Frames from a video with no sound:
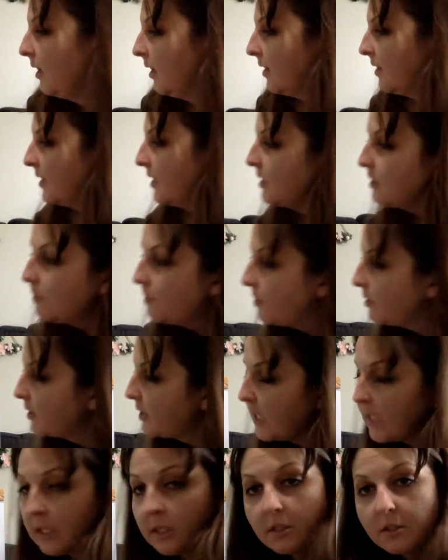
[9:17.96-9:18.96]
This
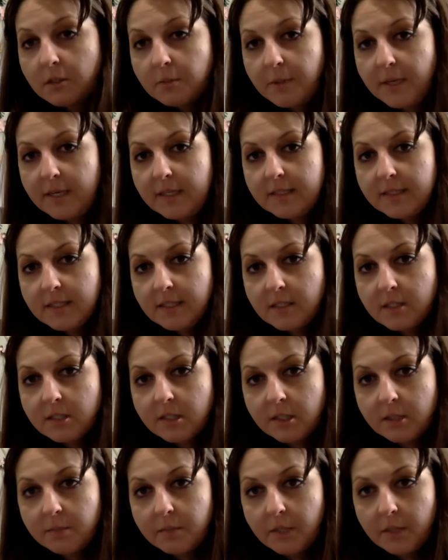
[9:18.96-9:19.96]
particular painting
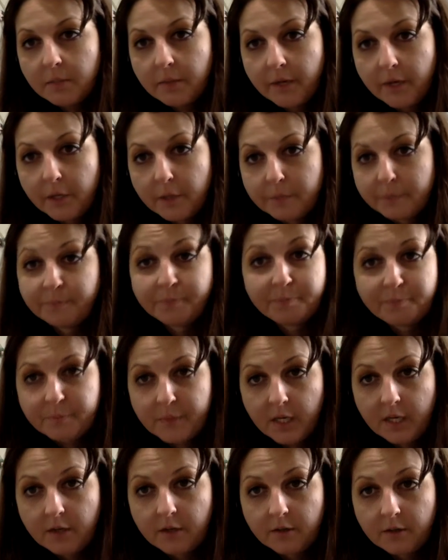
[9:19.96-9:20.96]
took me about,
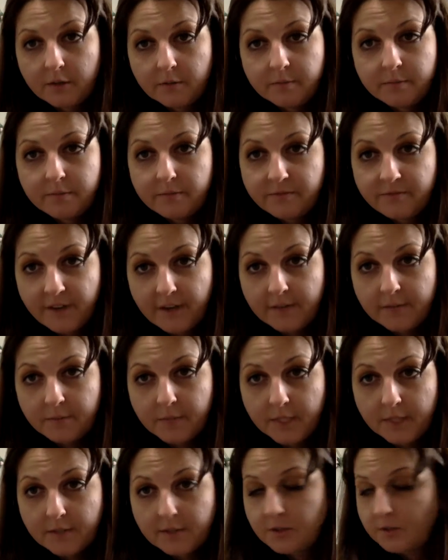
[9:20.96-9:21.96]
5
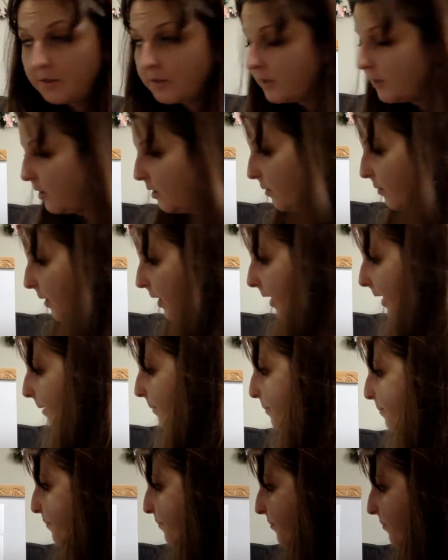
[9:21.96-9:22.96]
minutes or so,
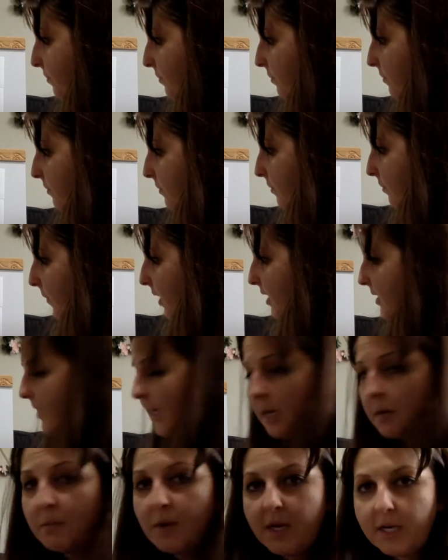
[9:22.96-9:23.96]
right?
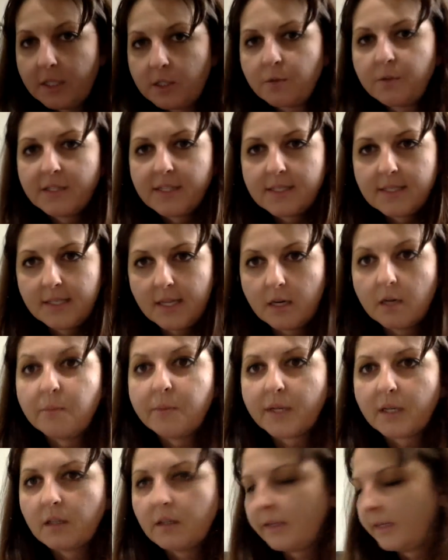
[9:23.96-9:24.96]
10 minutes with the setup
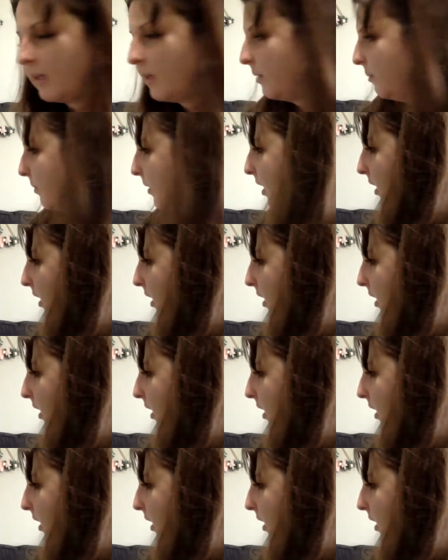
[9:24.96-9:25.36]
and cleanup.